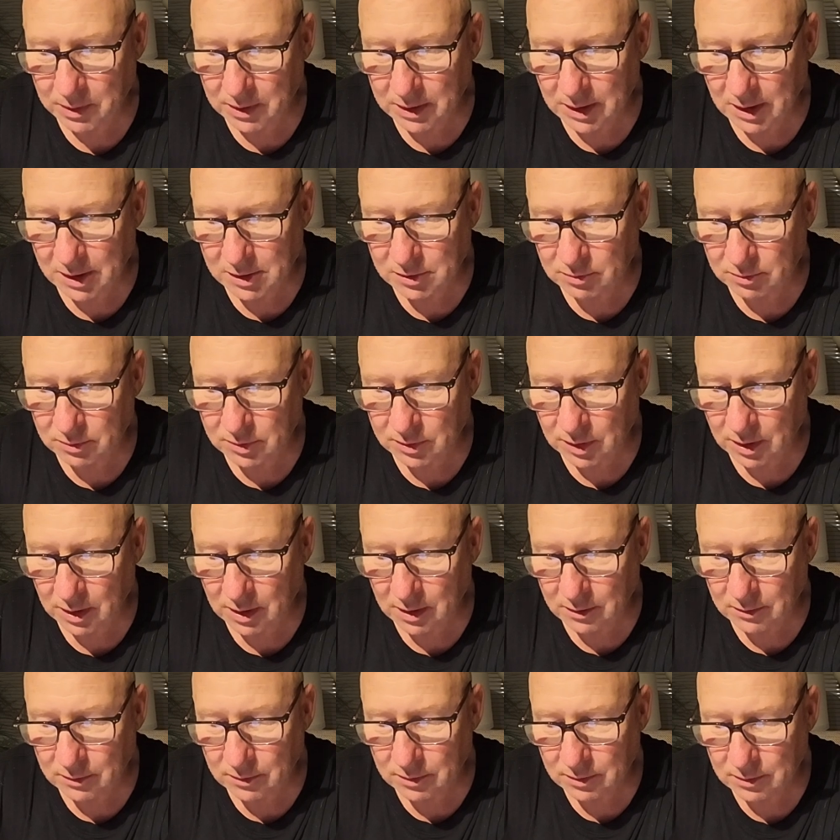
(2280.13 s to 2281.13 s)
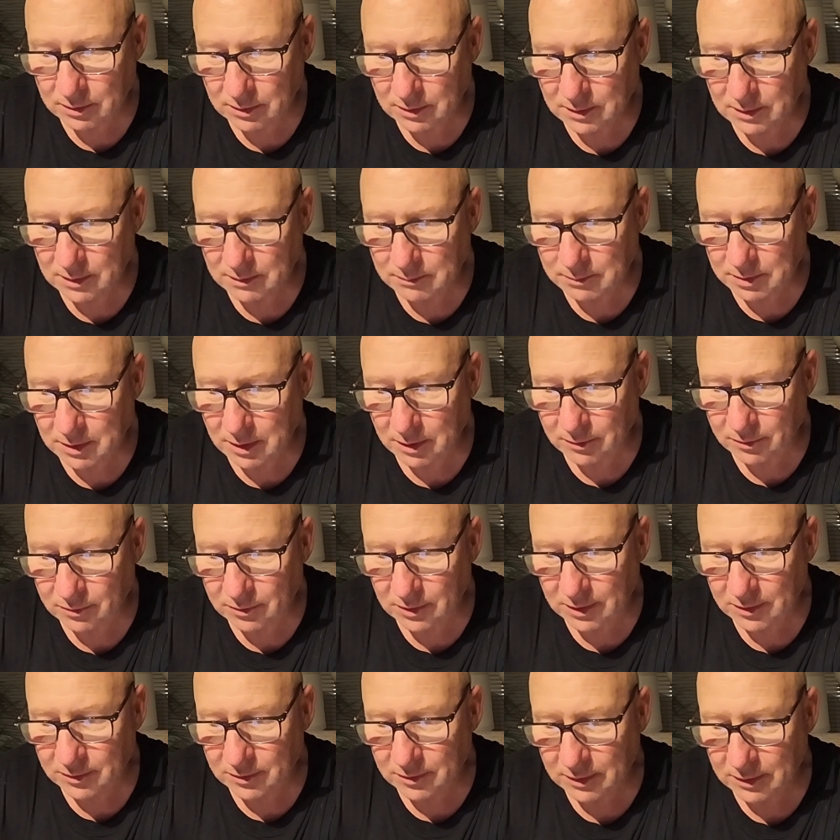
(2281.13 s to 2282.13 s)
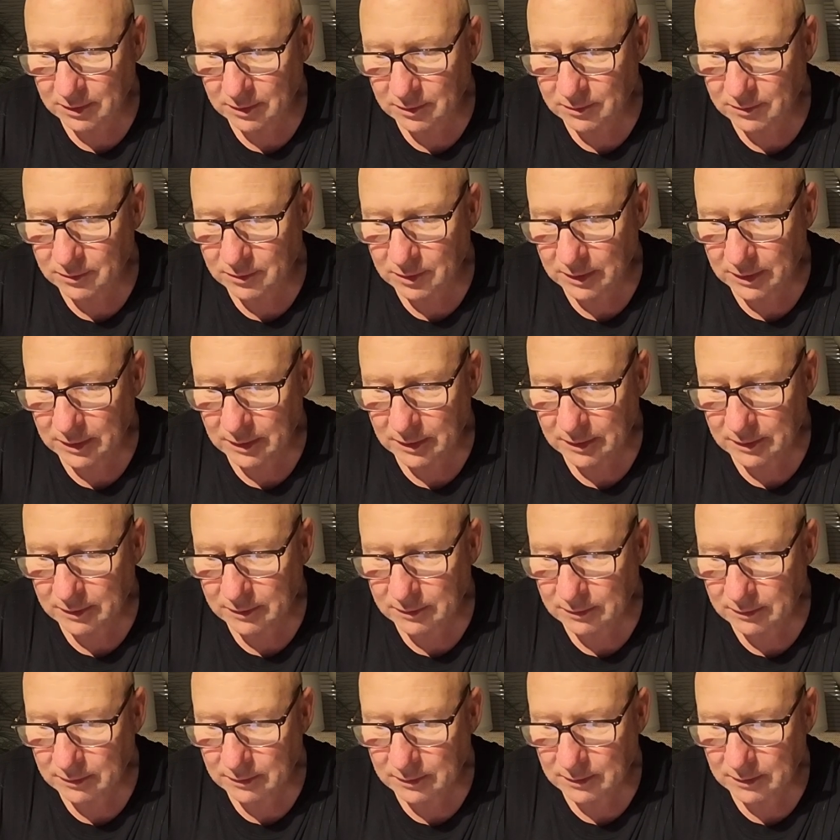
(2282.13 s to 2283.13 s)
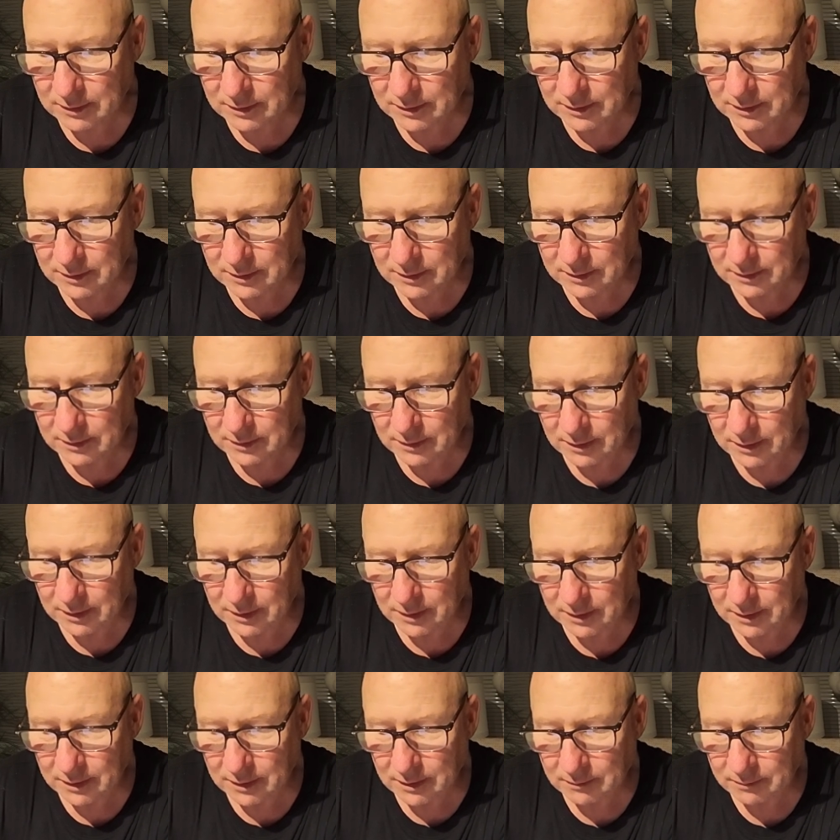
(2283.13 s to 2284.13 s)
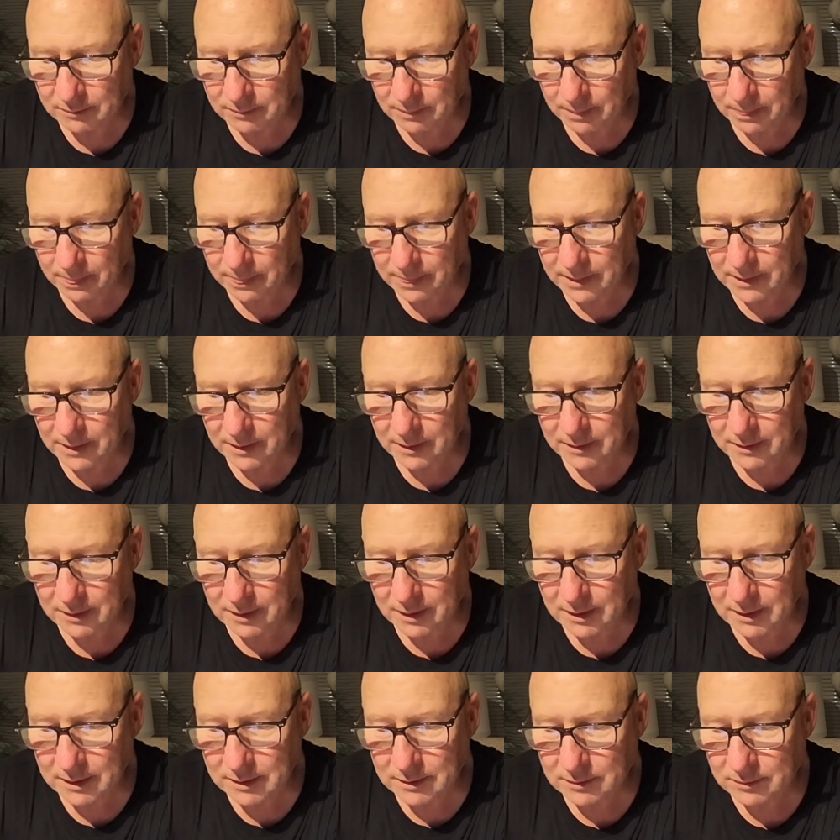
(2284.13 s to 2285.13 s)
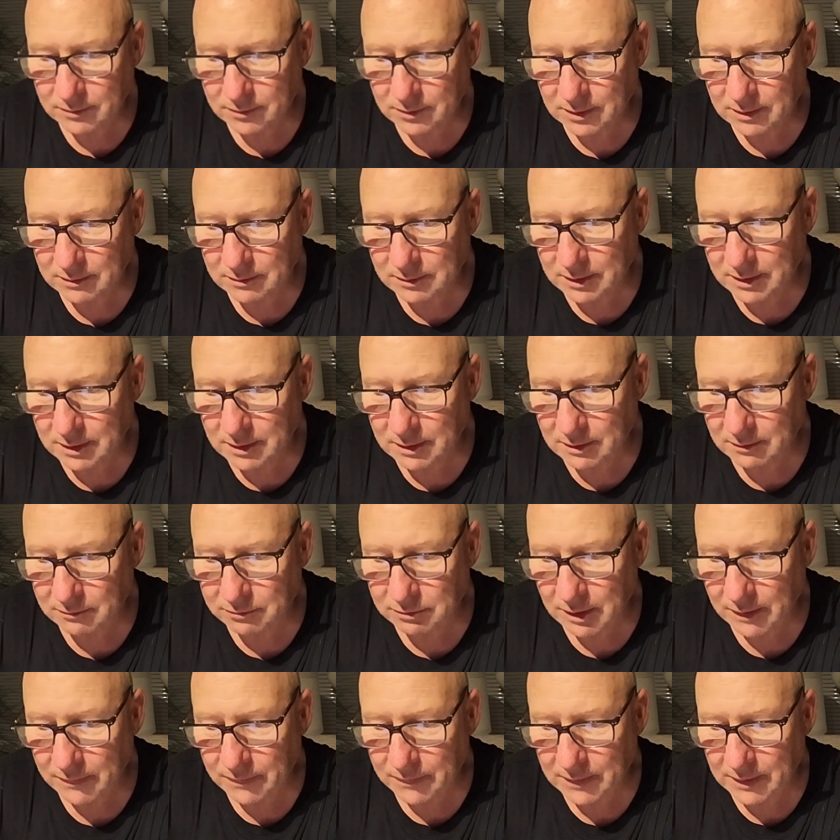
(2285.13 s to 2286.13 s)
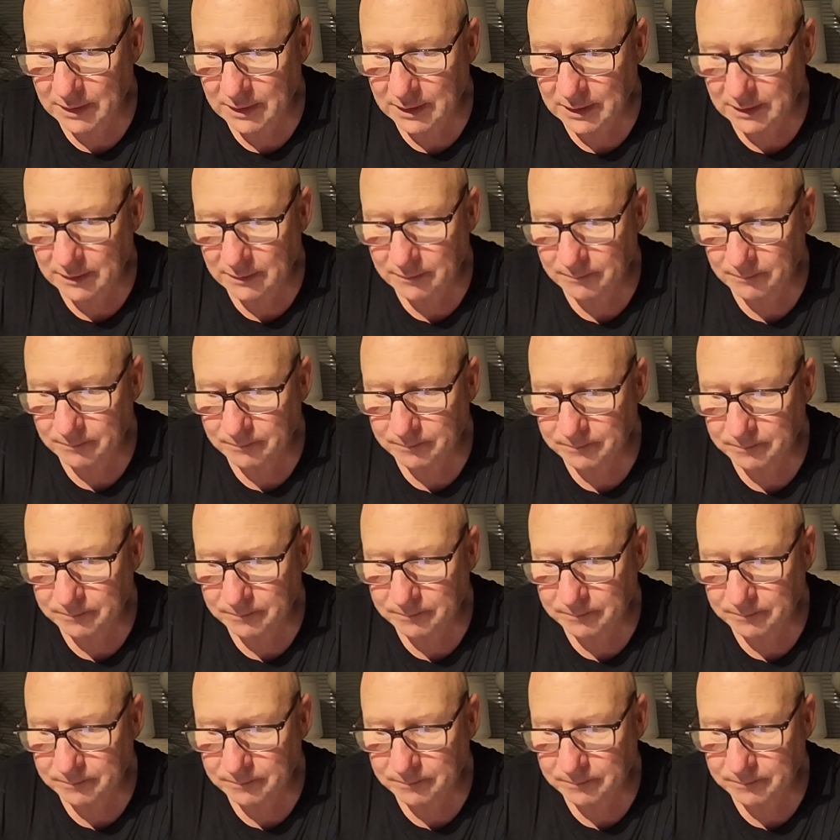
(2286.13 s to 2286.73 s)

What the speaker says: pH was low, process exceeded. Okay, so yeah, I've read that.